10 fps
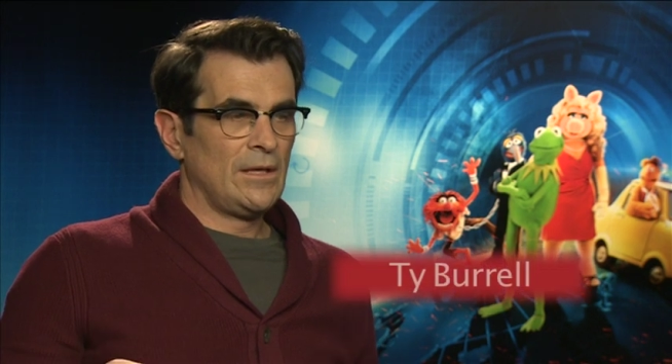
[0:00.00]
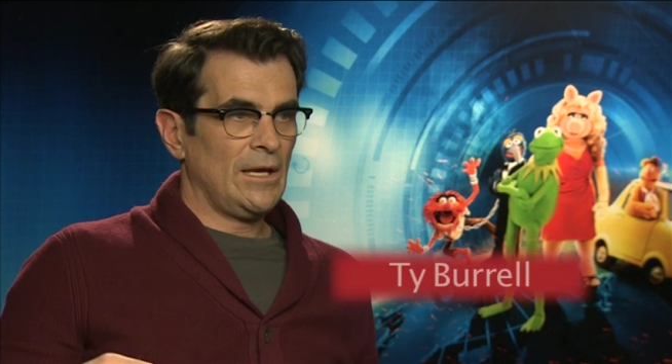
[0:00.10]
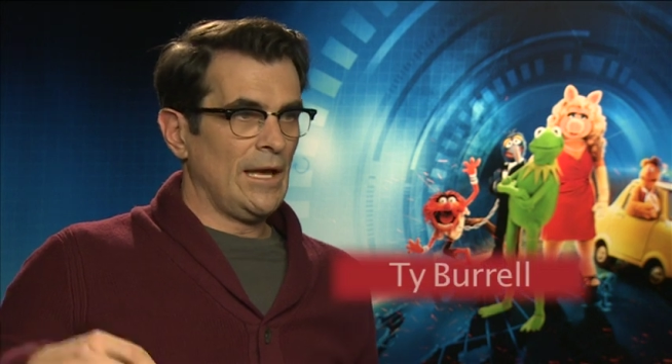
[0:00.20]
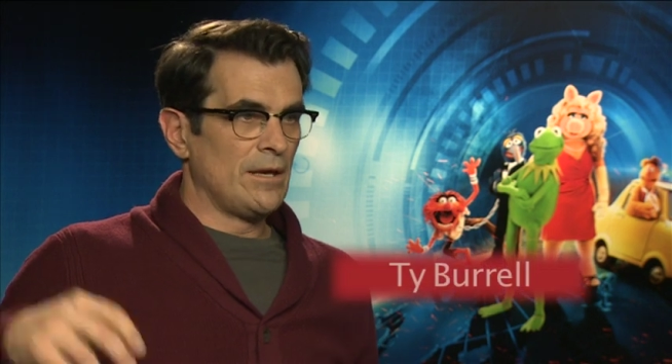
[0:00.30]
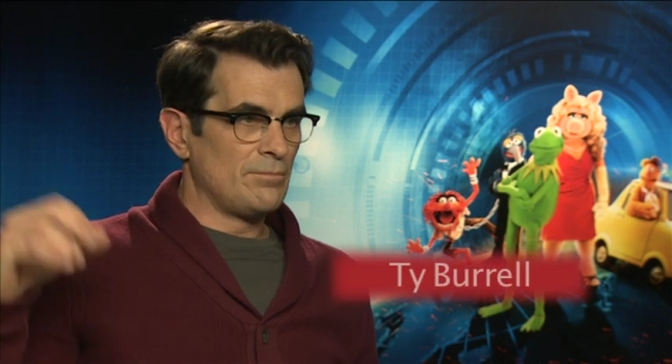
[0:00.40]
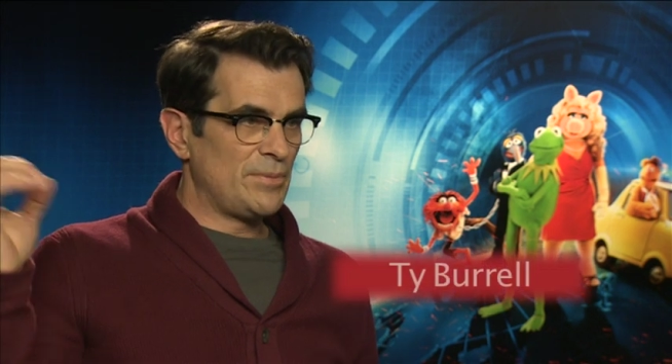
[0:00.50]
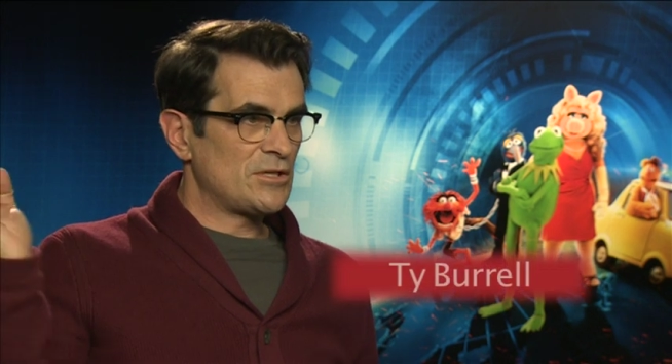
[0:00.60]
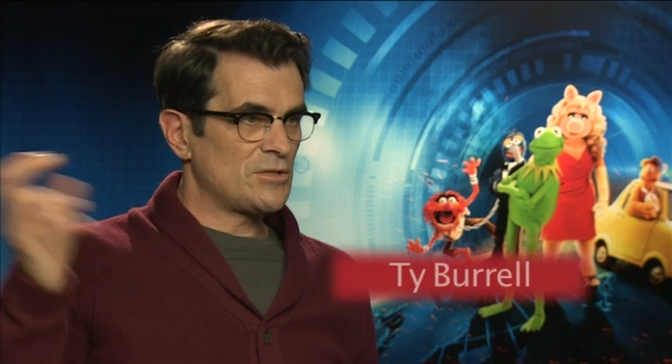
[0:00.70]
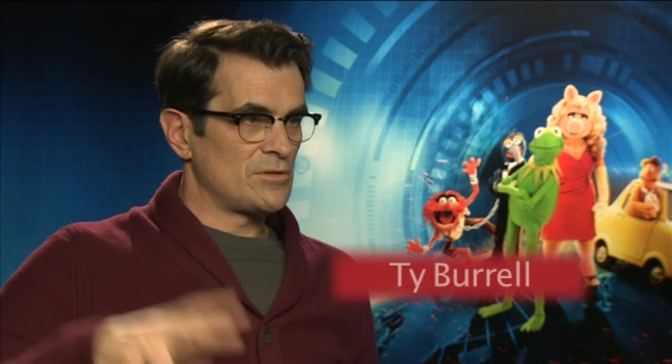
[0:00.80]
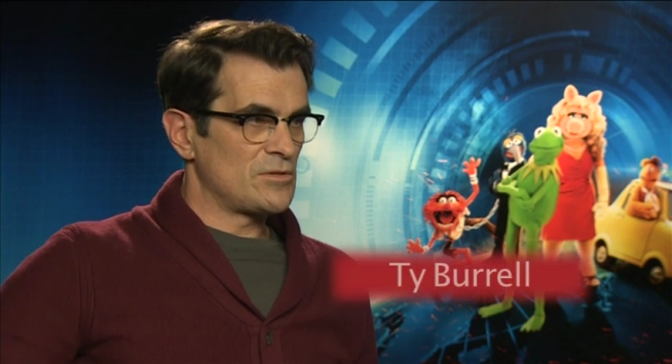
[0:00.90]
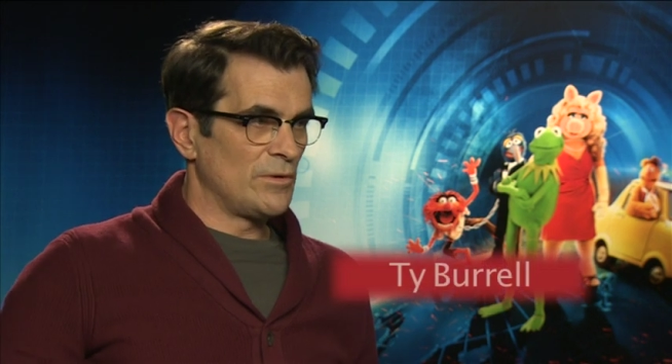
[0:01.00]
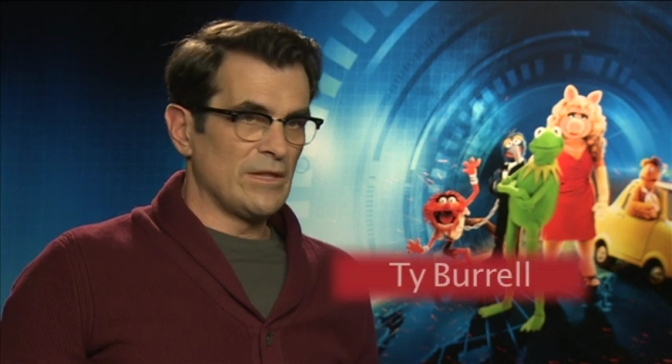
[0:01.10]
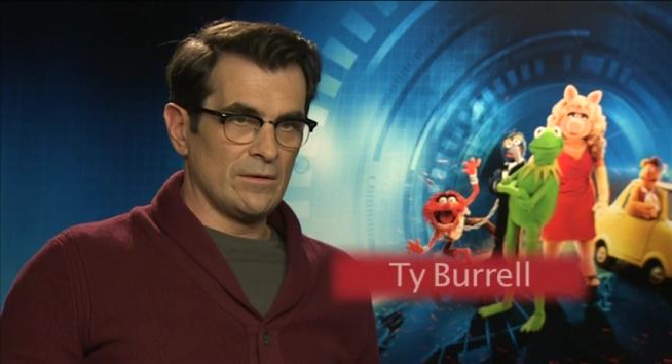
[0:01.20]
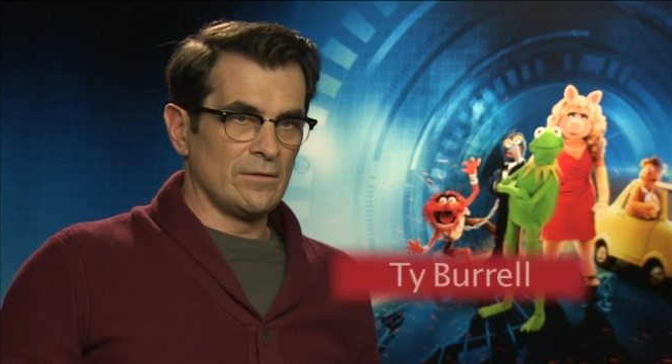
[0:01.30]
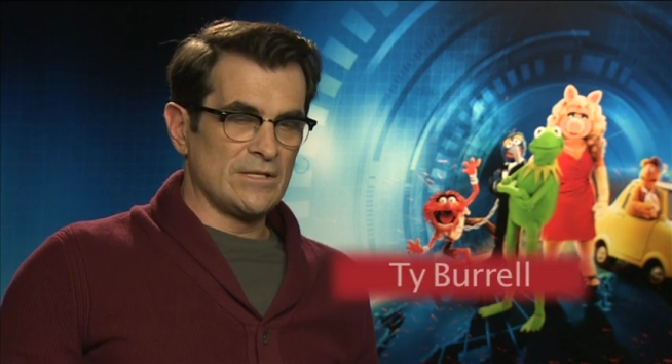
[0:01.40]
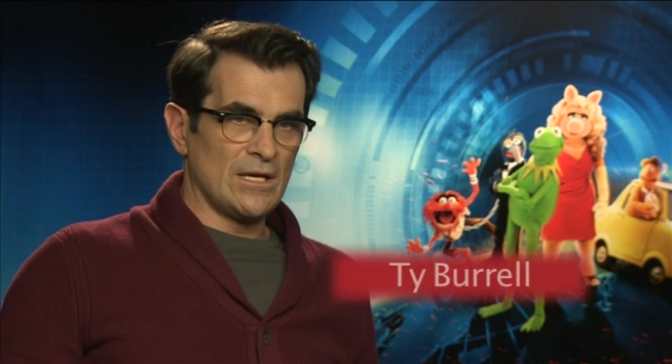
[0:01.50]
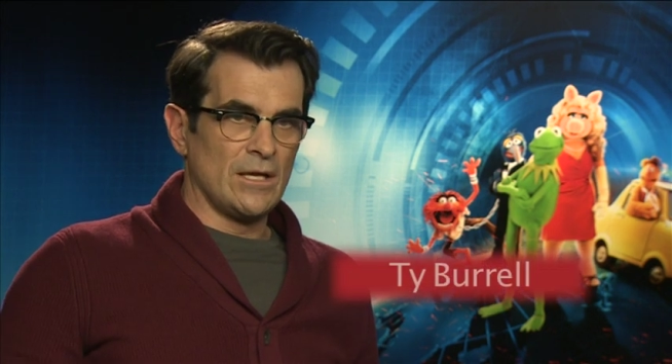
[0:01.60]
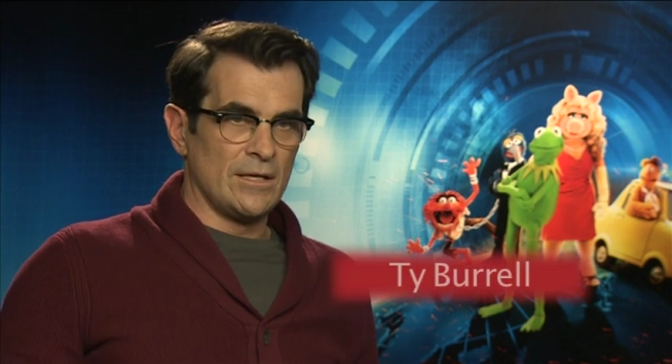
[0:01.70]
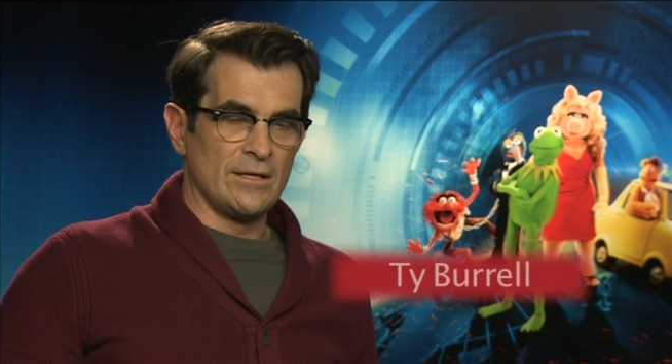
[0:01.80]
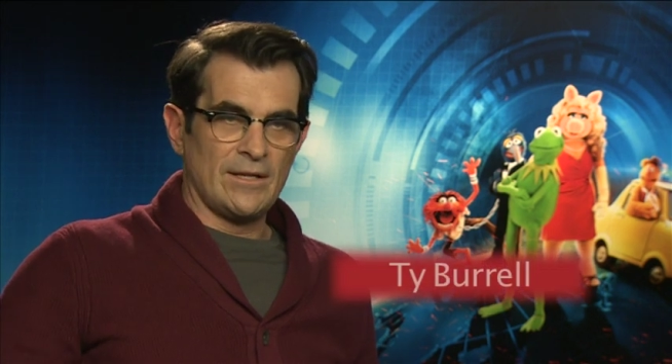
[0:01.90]
and pitchers, when they're
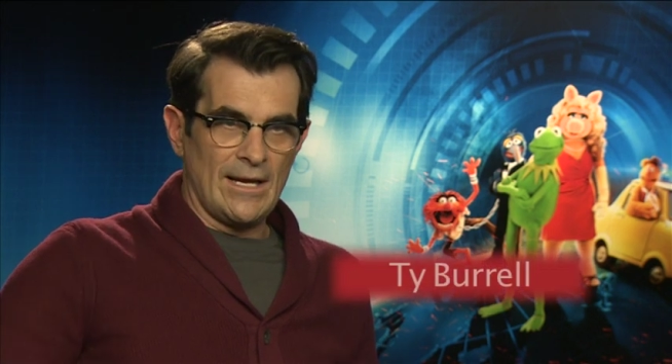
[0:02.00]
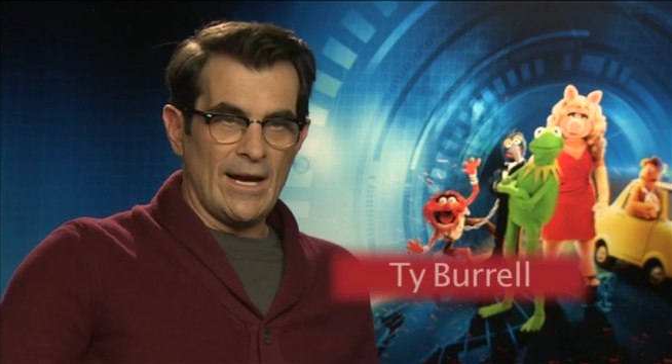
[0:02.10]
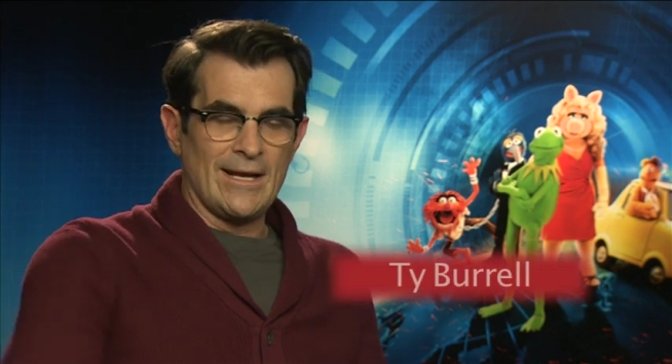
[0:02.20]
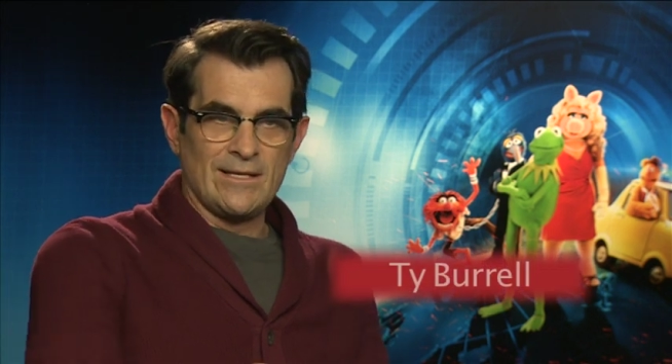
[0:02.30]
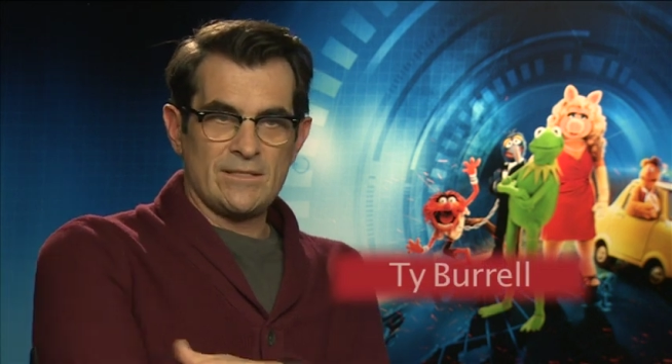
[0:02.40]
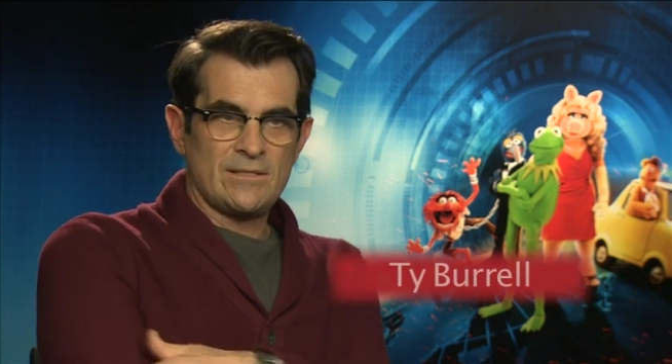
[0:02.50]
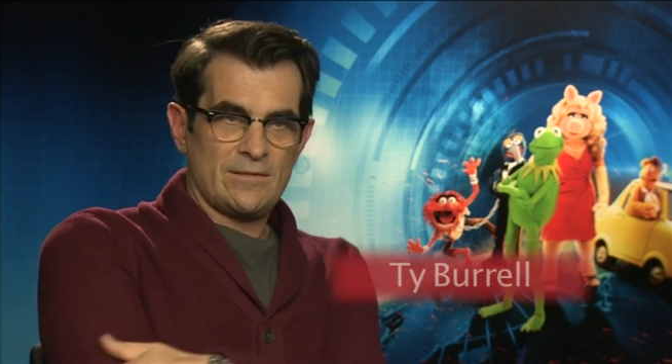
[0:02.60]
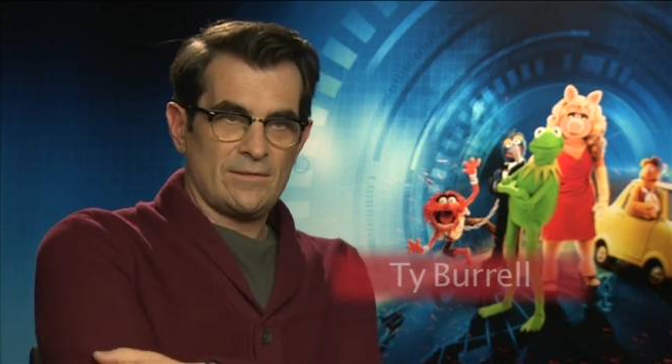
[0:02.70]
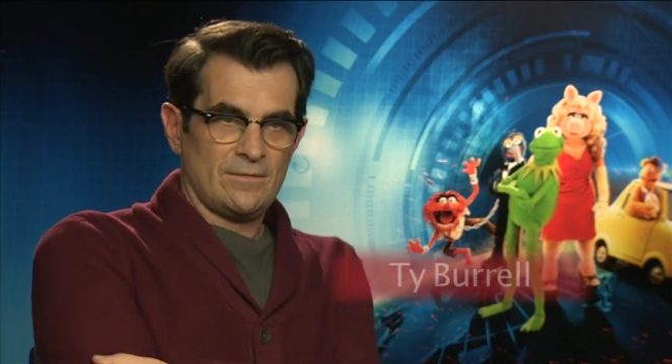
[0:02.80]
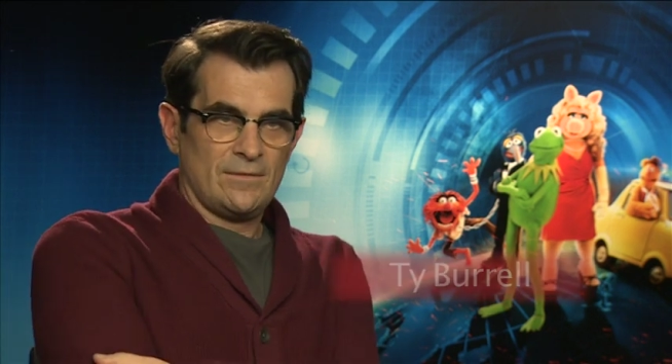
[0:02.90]
done, they ice